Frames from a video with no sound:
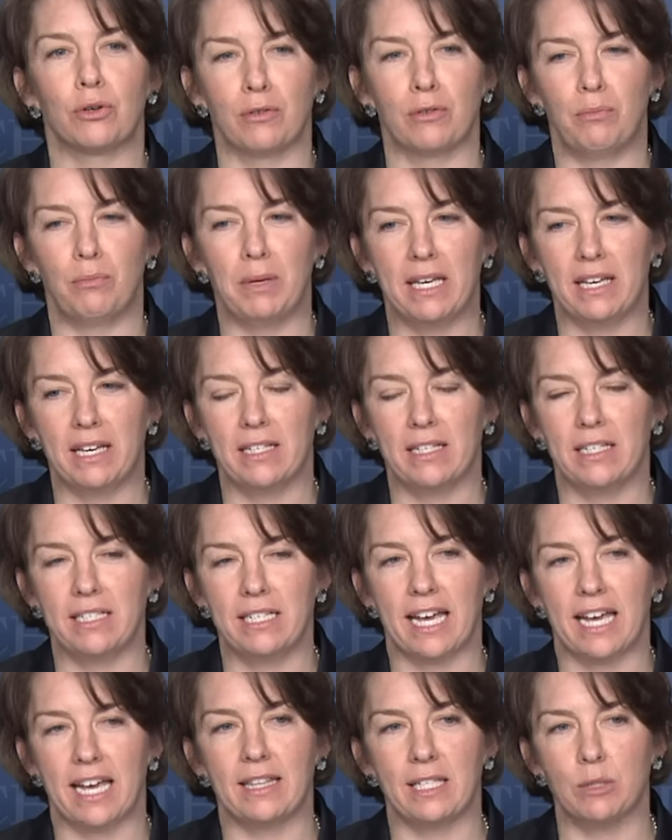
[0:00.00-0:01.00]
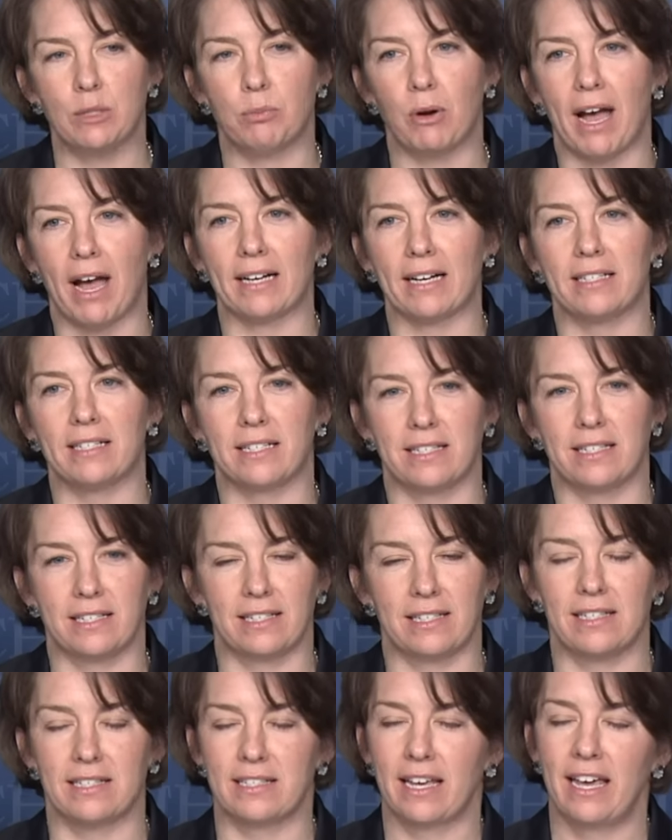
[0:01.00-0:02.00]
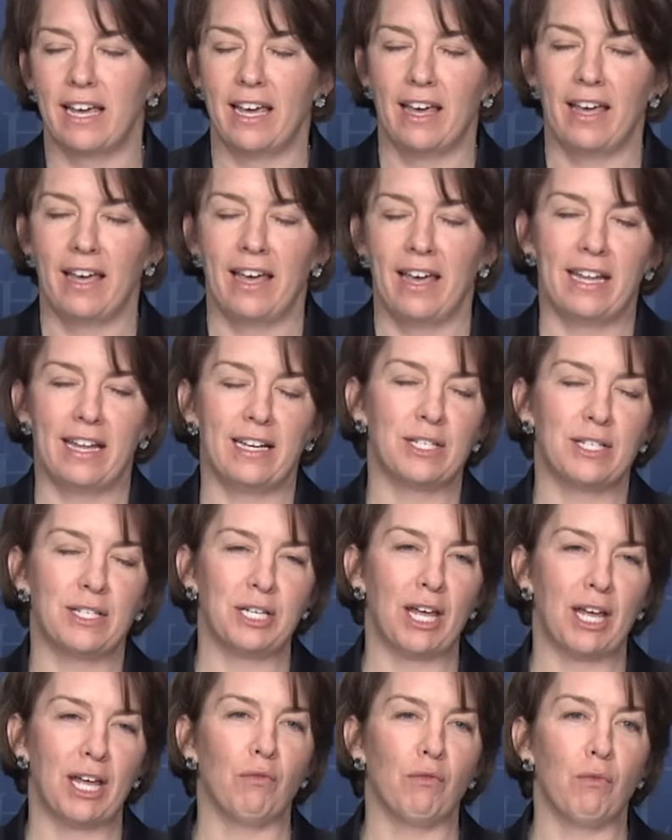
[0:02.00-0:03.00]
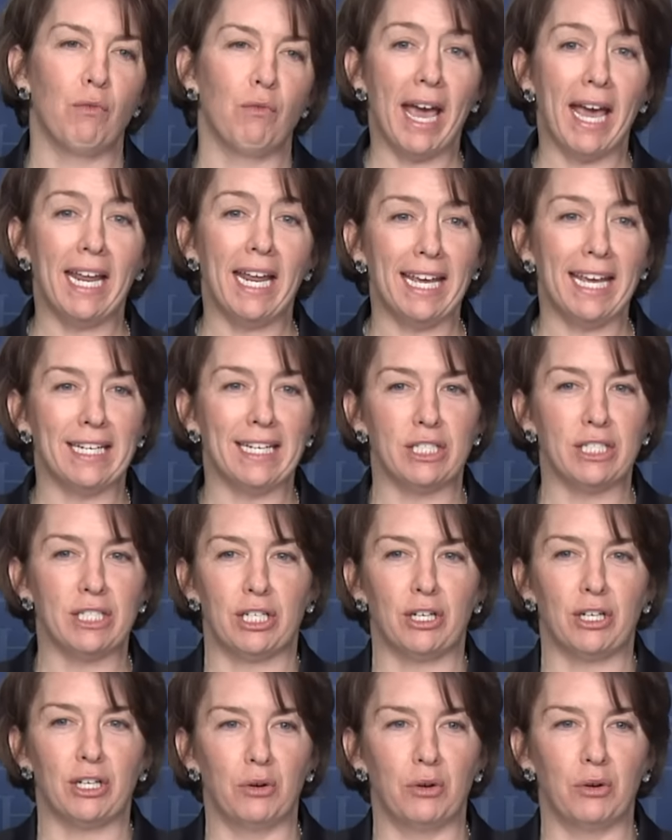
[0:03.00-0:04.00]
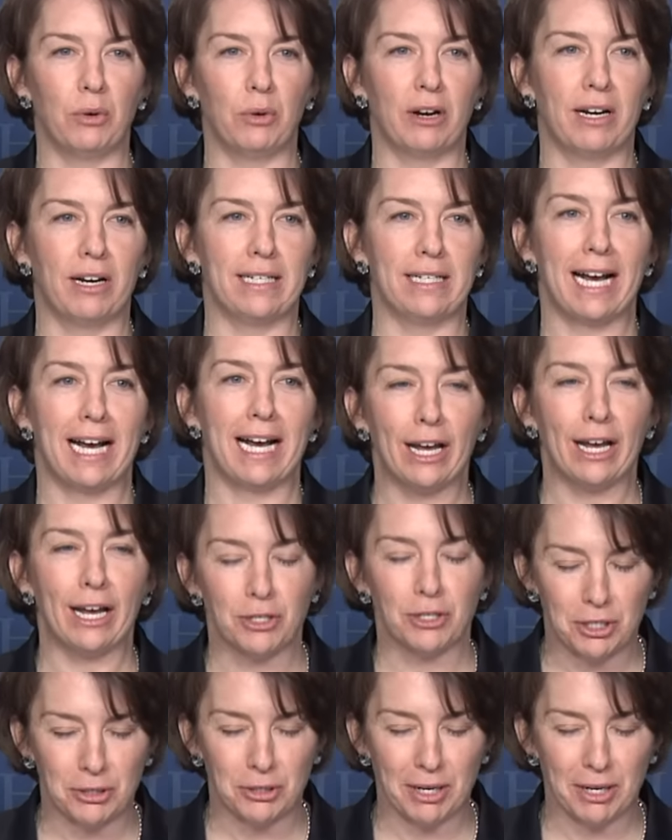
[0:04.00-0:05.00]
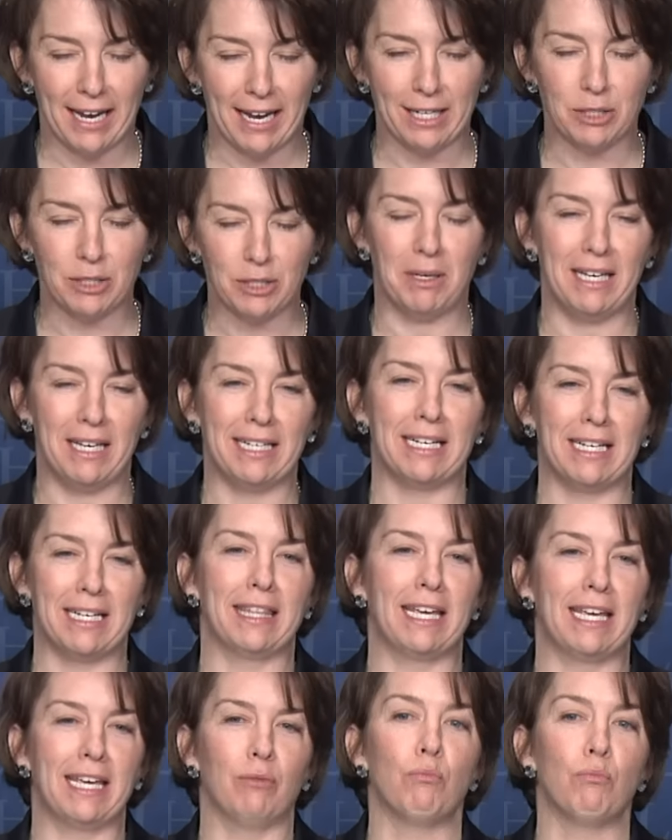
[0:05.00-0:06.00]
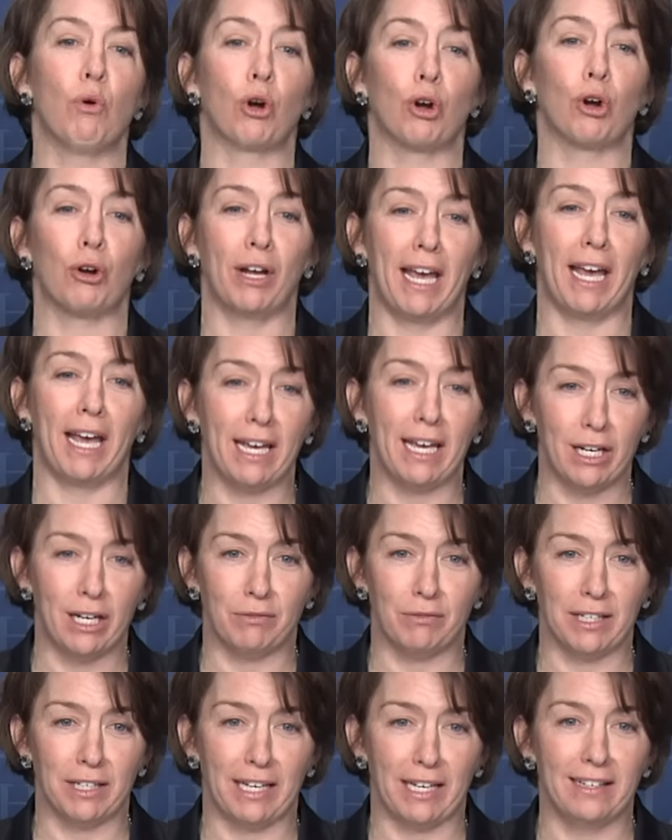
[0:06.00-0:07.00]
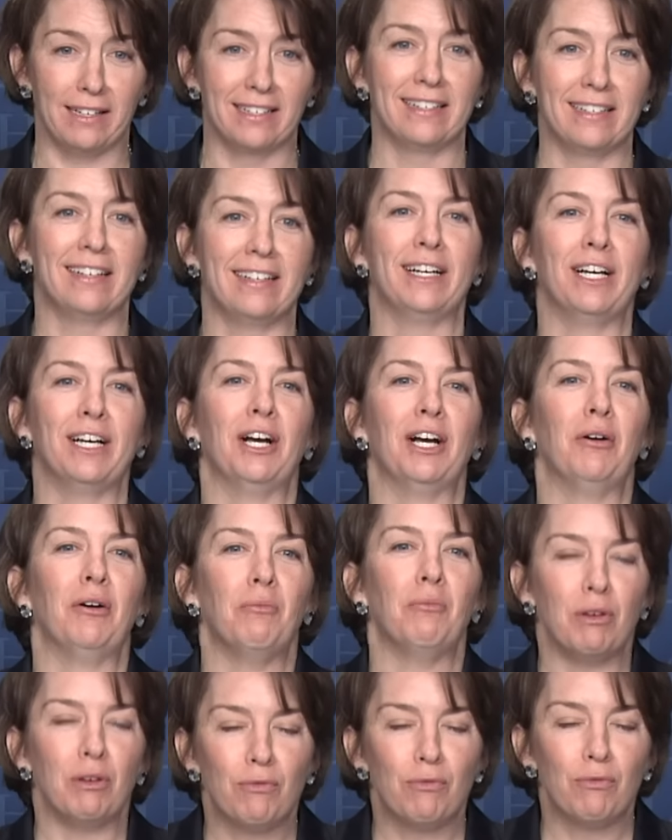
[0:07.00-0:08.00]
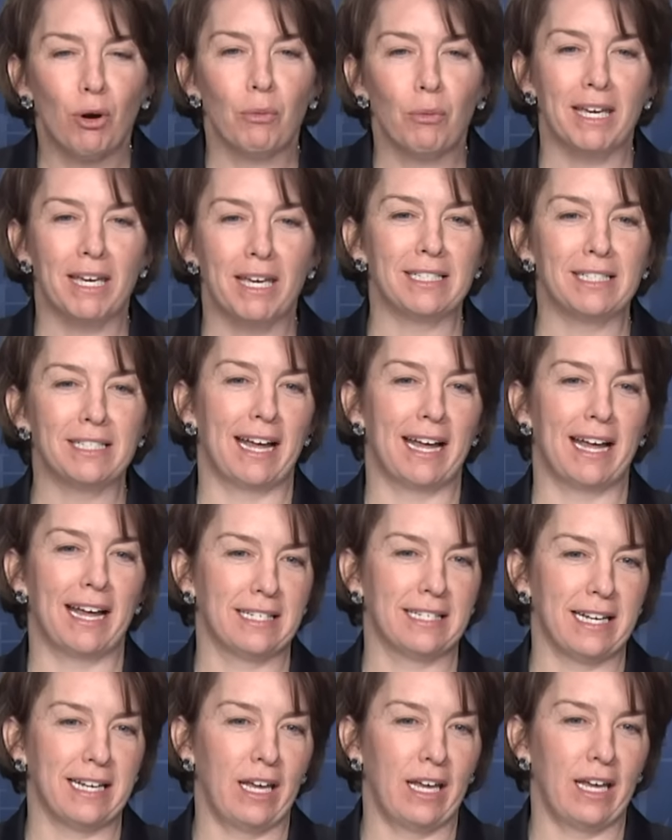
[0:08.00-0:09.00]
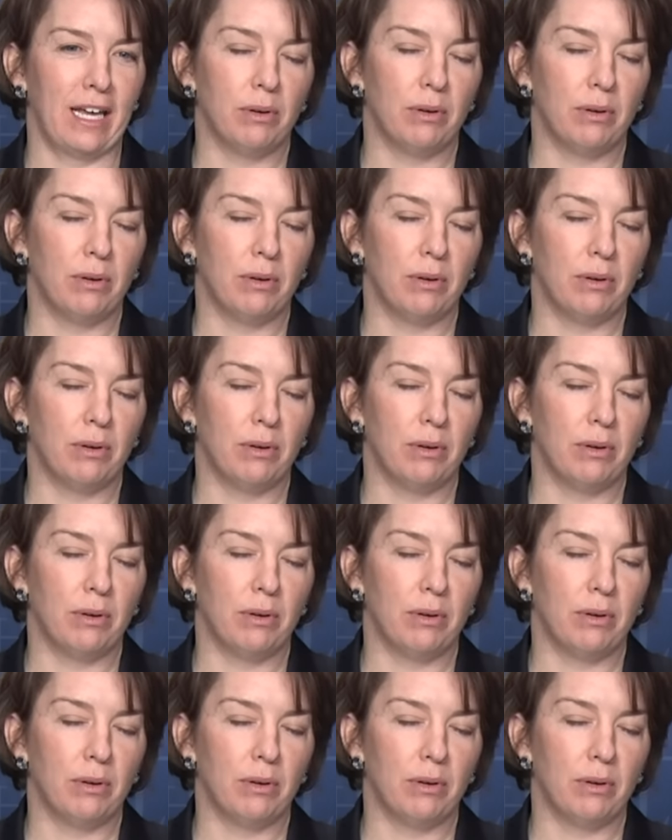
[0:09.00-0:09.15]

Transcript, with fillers: of begin to take these practices and instead of waiting until we're in dire straits, begin to think more creatively before we get to that state.